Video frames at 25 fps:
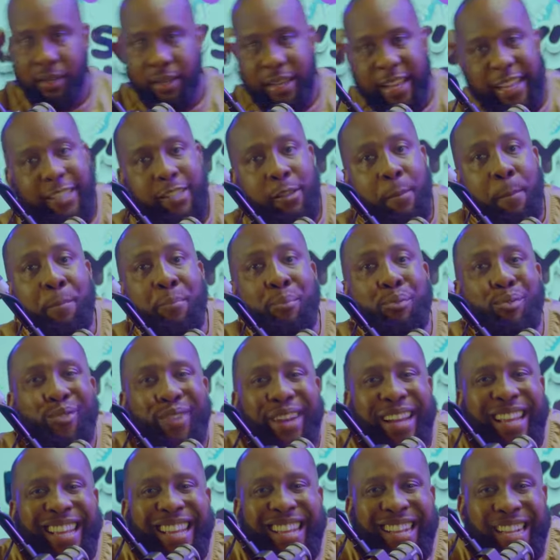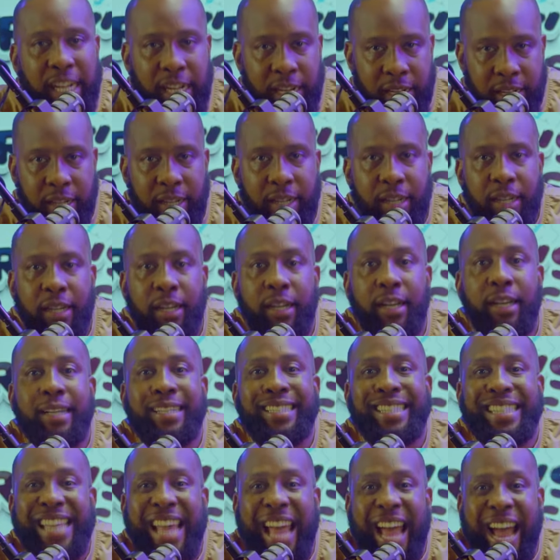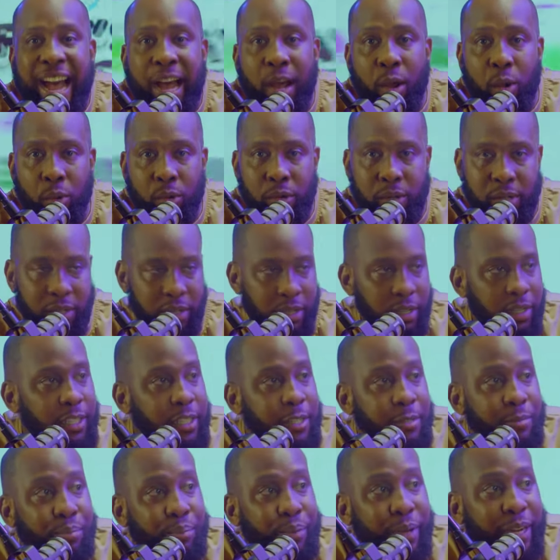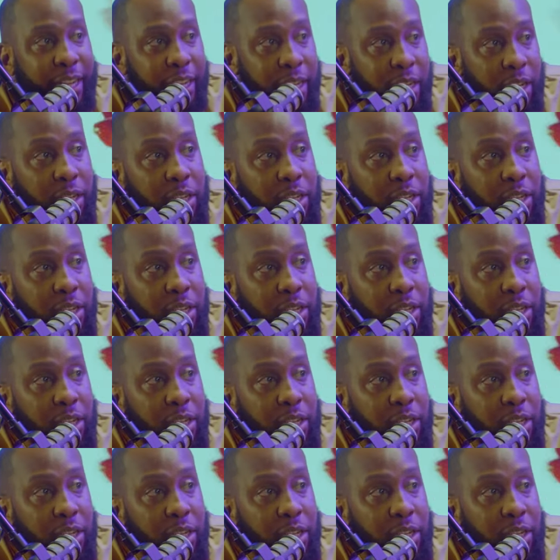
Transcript: It's Brick Town. It's Brick